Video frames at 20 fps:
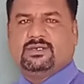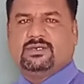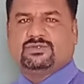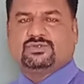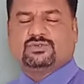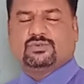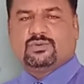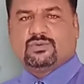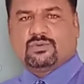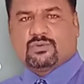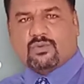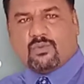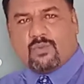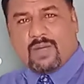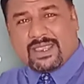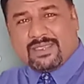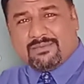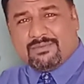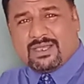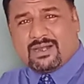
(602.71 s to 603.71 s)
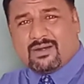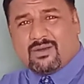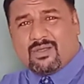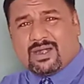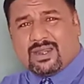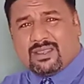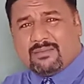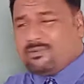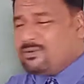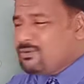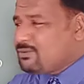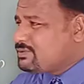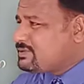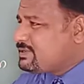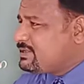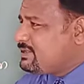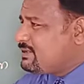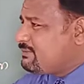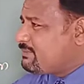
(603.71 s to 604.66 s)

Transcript: So why we are not able to see the